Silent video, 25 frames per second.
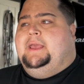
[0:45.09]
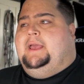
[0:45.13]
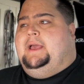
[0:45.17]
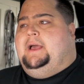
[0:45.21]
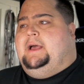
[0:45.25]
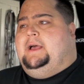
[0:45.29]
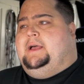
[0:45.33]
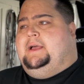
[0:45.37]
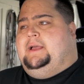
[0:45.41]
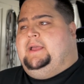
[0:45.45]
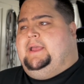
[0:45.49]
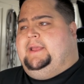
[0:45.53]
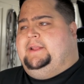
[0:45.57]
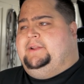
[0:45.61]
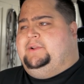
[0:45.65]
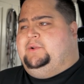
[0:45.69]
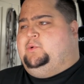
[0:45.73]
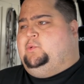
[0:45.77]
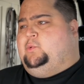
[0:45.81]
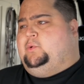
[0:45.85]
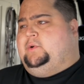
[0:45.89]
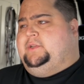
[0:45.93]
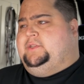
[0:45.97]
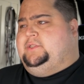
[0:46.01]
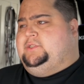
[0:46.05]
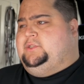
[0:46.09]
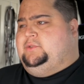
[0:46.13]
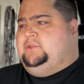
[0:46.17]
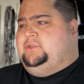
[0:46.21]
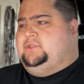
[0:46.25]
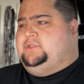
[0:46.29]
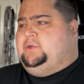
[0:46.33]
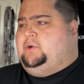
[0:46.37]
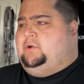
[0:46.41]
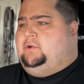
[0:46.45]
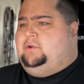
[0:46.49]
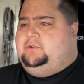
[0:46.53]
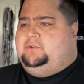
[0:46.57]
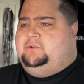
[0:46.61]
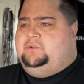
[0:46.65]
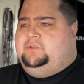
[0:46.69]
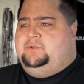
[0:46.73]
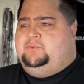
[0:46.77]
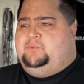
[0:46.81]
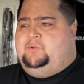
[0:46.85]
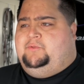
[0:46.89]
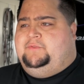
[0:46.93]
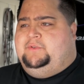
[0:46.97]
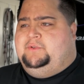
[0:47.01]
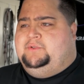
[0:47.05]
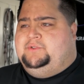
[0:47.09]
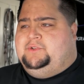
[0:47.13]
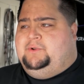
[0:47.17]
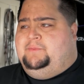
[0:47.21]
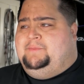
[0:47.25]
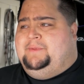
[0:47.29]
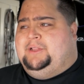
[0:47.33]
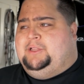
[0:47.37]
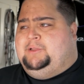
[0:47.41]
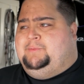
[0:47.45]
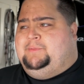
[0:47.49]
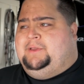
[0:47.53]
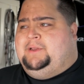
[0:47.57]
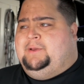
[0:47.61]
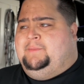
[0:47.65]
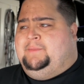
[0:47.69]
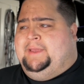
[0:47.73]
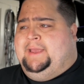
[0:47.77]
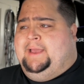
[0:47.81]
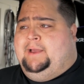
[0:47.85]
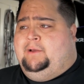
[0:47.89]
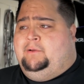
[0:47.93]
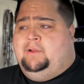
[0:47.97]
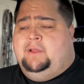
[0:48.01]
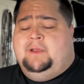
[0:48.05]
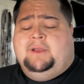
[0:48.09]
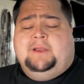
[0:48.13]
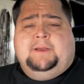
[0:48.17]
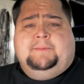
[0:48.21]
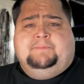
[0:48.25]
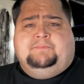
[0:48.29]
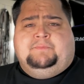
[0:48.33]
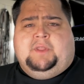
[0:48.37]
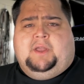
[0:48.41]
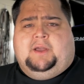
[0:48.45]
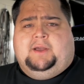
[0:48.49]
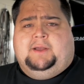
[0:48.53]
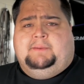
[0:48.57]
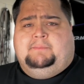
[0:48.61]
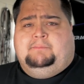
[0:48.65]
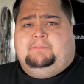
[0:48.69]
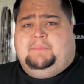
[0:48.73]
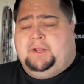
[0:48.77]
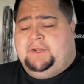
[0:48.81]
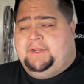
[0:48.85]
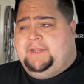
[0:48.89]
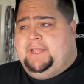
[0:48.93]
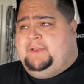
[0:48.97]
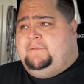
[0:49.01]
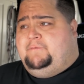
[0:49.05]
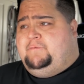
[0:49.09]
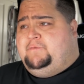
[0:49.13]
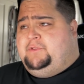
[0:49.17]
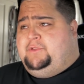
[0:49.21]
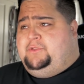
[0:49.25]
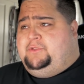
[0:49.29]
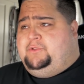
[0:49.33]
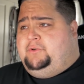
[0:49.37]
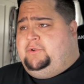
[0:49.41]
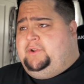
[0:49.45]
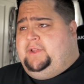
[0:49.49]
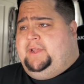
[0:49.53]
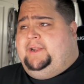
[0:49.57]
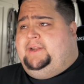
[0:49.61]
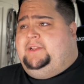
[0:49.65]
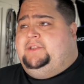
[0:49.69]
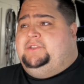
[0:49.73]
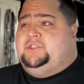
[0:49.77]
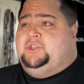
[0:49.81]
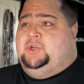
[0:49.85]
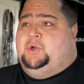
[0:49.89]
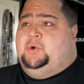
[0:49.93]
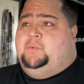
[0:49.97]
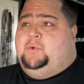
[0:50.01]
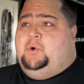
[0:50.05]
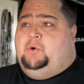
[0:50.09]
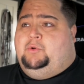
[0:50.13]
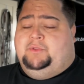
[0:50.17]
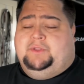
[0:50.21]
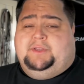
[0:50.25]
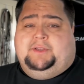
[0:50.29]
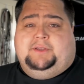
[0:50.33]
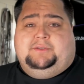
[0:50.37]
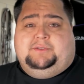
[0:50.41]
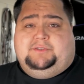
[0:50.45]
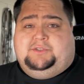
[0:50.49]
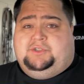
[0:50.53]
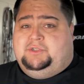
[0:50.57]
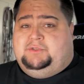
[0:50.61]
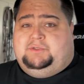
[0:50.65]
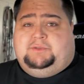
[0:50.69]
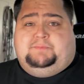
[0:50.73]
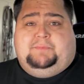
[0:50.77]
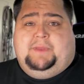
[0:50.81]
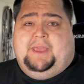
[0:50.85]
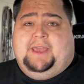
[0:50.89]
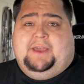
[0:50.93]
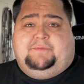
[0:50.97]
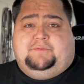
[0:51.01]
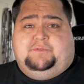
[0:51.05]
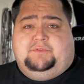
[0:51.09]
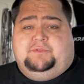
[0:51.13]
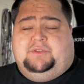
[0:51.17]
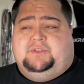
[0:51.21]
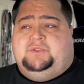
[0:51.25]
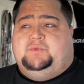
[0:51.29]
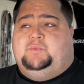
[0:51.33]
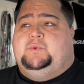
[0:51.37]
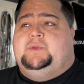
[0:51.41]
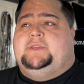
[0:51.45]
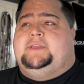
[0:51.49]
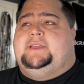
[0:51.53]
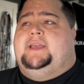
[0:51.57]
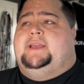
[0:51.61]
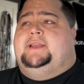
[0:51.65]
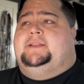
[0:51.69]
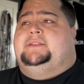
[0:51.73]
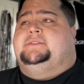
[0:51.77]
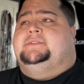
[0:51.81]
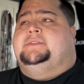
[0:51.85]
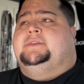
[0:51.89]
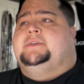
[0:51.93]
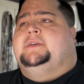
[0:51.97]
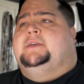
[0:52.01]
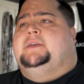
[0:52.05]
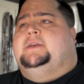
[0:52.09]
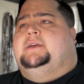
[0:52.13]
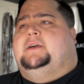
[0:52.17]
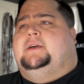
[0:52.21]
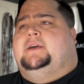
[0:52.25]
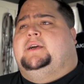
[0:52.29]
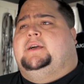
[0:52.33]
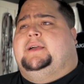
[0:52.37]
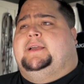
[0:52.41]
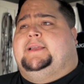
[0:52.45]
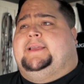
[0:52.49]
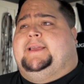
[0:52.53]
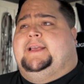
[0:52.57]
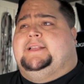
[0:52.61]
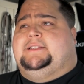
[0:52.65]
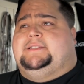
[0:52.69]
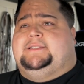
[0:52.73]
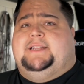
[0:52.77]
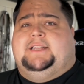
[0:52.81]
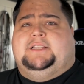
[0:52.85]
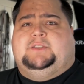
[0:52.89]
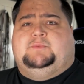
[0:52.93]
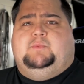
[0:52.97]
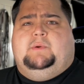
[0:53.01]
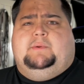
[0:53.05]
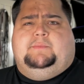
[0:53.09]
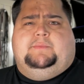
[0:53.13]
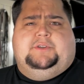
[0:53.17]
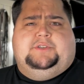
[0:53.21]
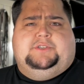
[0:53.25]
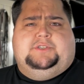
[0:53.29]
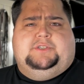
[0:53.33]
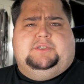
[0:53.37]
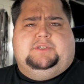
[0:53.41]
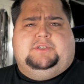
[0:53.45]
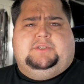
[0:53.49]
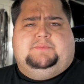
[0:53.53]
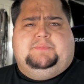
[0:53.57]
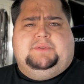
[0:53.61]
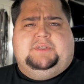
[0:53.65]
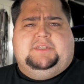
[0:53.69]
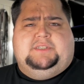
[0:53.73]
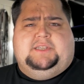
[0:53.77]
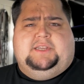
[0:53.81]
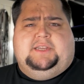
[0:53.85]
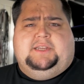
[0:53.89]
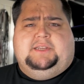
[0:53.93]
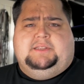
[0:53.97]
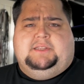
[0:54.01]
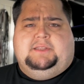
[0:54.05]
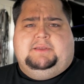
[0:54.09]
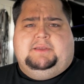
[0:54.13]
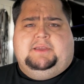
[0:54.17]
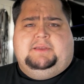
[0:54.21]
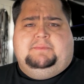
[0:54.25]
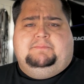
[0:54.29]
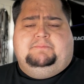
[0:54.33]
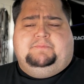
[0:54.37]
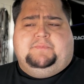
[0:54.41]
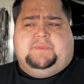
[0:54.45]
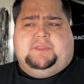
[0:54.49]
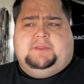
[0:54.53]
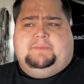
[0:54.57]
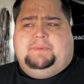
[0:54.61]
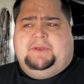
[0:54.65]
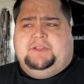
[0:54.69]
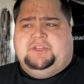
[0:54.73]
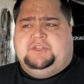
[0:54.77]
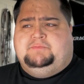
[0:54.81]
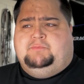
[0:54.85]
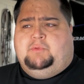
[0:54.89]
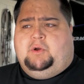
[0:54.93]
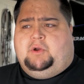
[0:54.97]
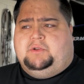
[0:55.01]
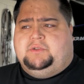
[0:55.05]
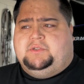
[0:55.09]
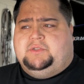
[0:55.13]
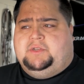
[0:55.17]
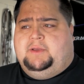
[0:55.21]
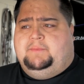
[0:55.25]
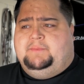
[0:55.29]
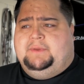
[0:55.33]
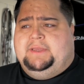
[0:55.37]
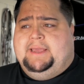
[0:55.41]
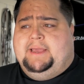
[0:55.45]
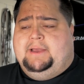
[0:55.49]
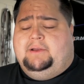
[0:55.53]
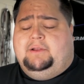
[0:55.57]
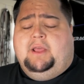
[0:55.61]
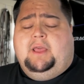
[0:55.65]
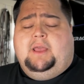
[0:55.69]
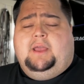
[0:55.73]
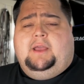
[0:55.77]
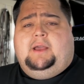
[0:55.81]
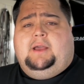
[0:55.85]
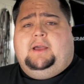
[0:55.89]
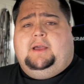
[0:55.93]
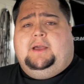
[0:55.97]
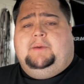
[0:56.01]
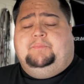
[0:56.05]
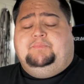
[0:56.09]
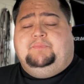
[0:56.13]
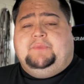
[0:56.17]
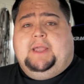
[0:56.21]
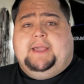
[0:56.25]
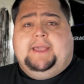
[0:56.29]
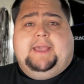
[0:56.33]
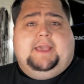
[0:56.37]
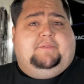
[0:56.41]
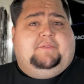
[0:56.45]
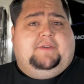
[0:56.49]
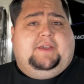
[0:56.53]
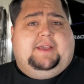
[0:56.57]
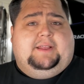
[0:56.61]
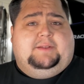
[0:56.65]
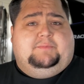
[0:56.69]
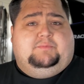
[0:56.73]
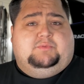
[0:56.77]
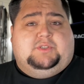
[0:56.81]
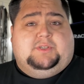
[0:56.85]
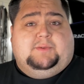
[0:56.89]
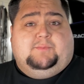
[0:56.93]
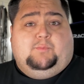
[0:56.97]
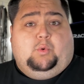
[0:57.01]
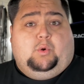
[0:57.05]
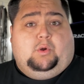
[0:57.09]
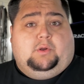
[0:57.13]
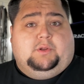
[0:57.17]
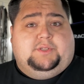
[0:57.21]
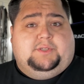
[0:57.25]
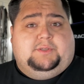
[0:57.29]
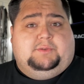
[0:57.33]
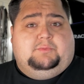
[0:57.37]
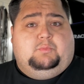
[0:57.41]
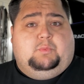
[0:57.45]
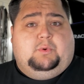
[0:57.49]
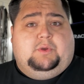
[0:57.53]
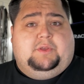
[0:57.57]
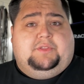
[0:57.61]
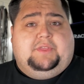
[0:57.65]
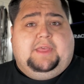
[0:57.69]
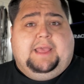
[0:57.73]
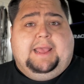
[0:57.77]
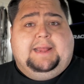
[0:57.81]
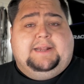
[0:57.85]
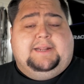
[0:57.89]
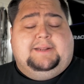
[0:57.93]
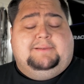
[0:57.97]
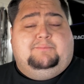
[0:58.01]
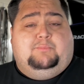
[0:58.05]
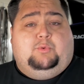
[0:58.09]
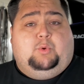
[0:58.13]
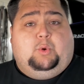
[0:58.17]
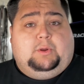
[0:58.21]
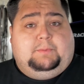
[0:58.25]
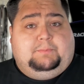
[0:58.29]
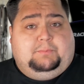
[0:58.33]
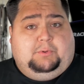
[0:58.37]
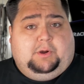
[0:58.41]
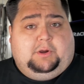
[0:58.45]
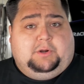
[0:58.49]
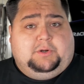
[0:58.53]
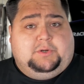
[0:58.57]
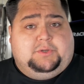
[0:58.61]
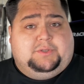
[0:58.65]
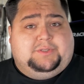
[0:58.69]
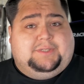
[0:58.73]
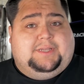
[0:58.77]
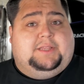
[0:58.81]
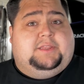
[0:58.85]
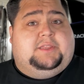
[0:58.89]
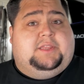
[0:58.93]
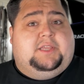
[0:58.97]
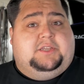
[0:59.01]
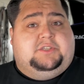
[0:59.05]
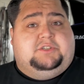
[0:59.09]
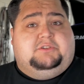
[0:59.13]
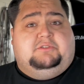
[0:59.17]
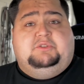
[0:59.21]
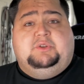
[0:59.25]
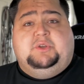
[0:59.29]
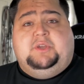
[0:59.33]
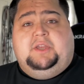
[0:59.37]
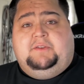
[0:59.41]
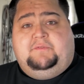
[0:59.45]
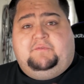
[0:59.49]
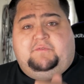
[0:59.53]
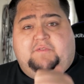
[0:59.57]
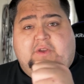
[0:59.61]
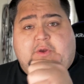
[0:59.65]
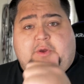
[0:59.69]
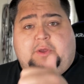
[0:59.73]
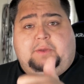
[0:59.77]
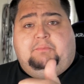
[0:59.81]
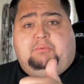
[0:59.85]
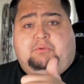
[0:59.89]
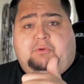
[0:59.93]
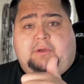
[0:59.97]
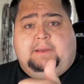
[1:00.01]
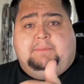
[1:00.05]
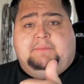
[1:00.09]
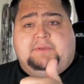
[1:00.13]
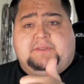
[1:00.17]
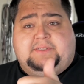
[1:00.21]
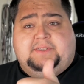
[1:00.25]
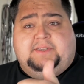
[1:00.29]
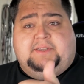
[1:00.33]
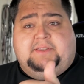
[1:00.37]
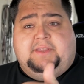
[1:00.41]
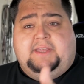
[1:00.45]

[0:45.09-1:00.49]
And according to this article, the reviews are meant to be coming out on Monday for the 3080, so only just after this weekend. I guess that's when we should be seeing the benchmarks coming out. I have had some words in with add-in board partners, and things are looking very promising